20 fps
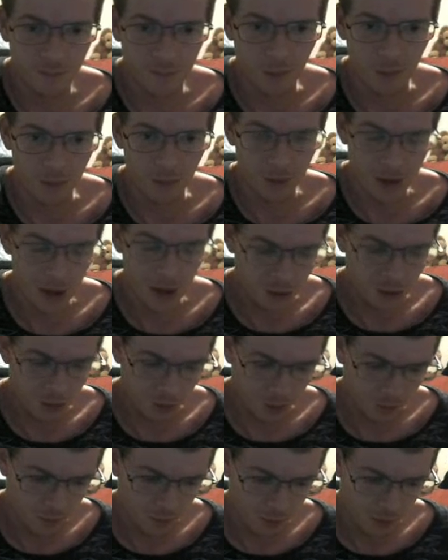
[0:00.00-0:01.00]
we did do
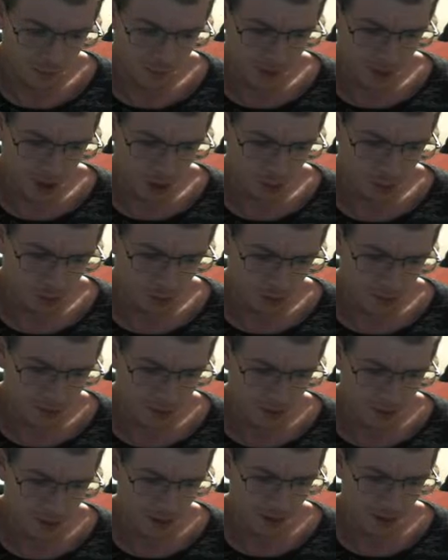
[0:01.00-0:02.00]
a pre-match one.
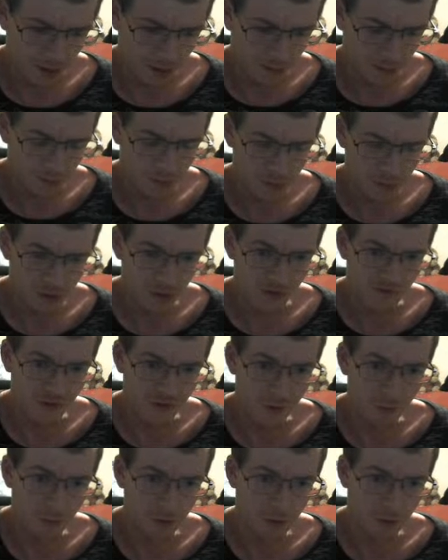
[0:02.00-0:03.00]
So if
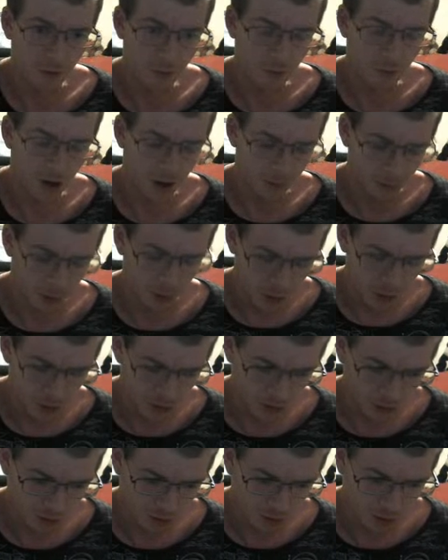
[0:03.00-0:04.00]
you're wondering why we're
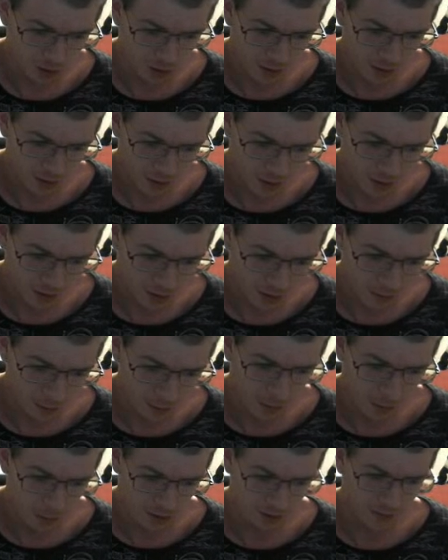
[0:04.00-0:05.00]
just doing a
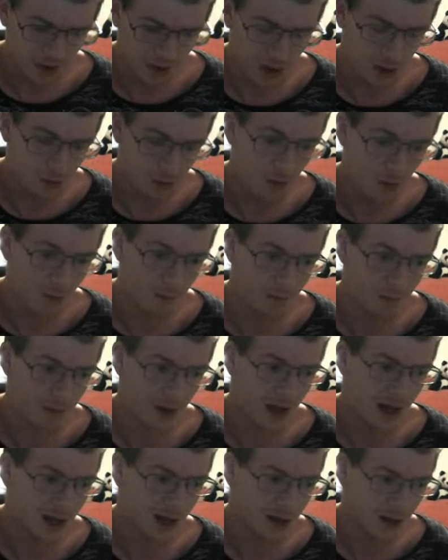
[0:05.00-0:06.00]
post-match one, but
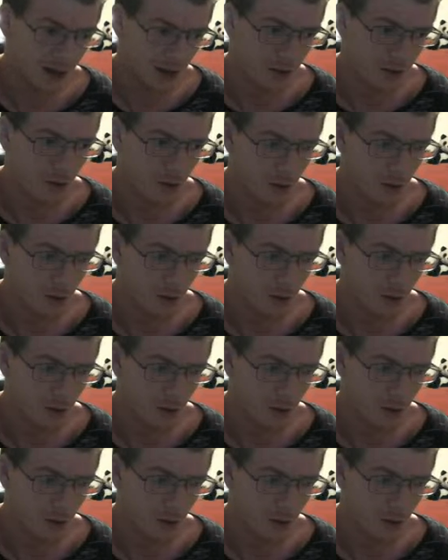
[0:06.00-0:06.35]
not